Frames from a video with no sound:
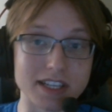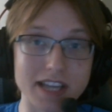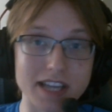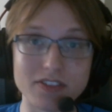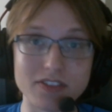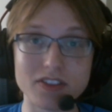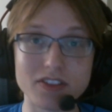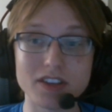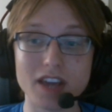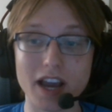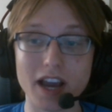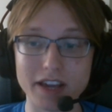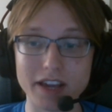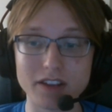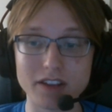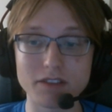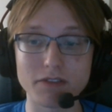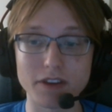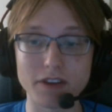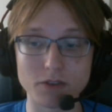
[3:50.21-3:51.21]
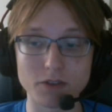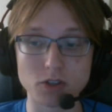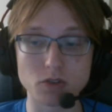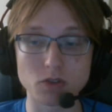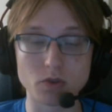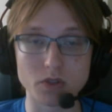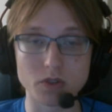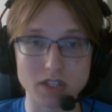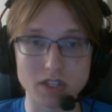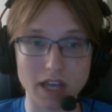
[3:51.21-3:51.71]
Get the highly favored
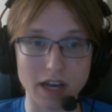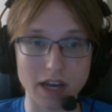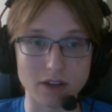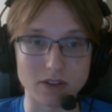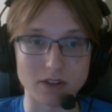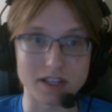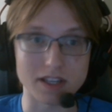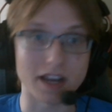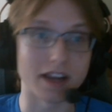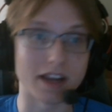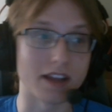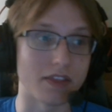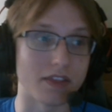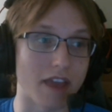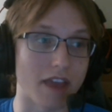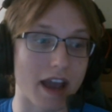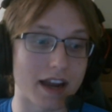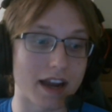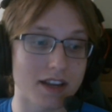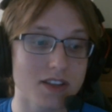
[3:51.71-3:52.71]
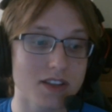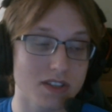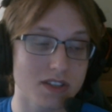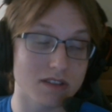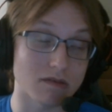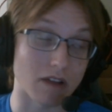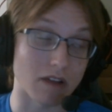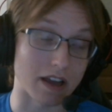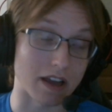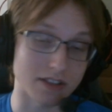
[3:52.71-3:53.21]
tool scouts, and that is,
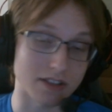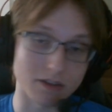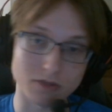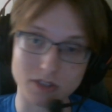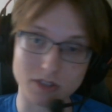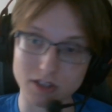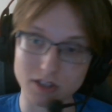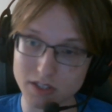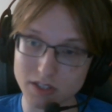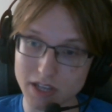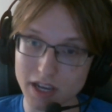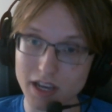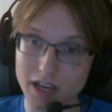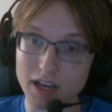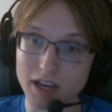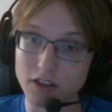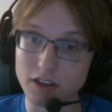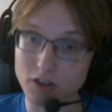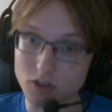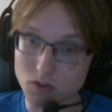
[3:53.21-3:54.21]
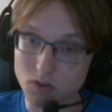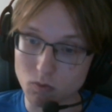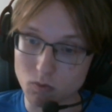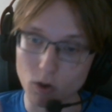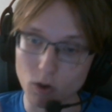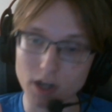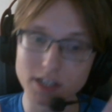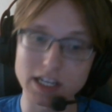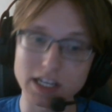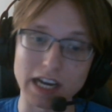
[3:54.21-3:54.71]
as I was going to say, there's
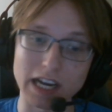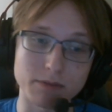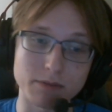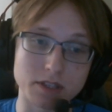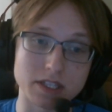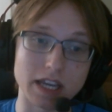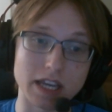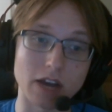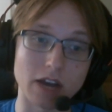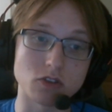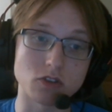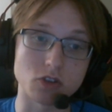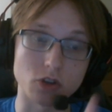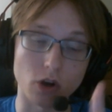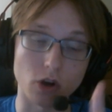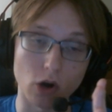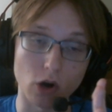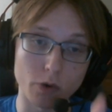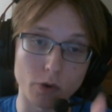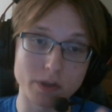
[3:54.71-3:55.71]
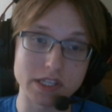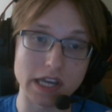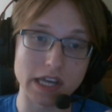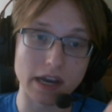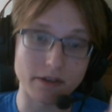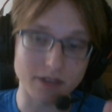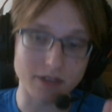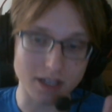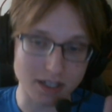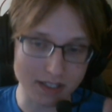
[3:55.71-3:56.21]
one type of scout you should always
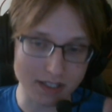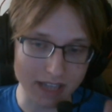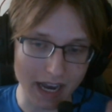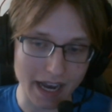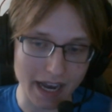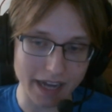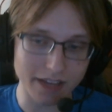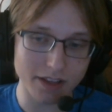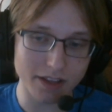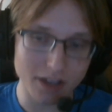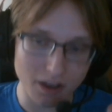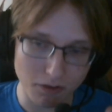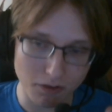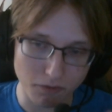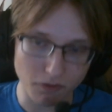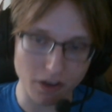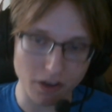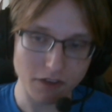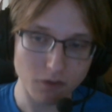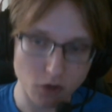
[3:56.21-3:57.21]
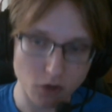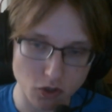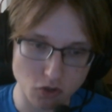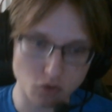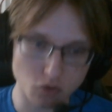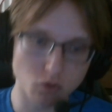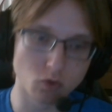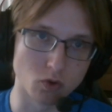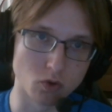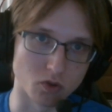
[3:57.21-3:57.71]
have. It is highly favored
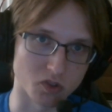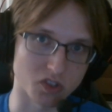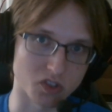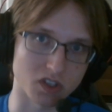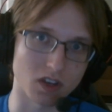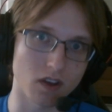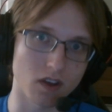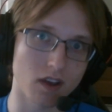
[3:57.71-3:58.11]
tools.